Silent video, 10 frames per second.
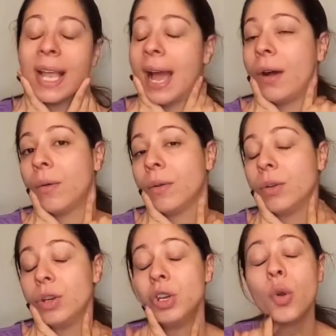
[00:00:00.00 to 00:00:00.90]
Now,
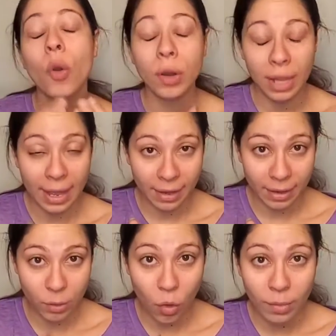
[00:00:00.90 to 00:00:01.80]
nor
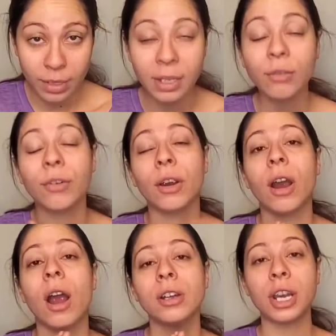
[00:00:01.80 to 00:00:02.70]
like normally
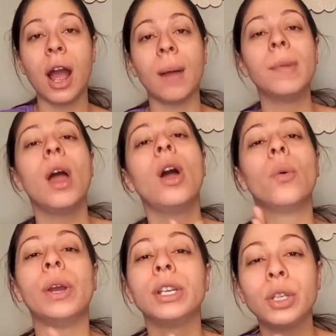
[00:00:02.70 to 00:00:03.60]
for our job,
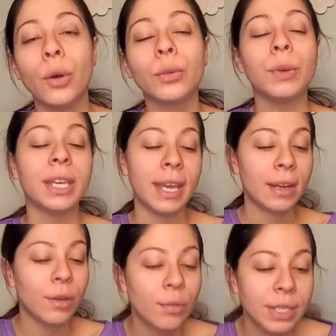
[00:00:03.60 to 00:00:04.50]
we are told we
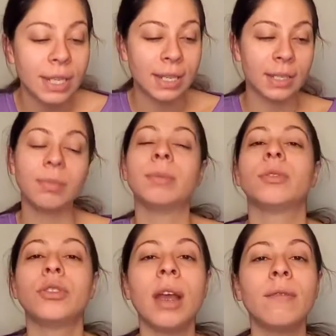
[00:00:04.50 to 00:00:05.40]
can't nose into
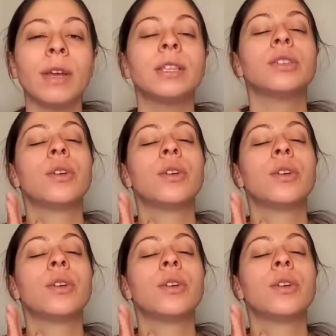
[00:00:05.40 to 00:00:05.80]
people's driveways.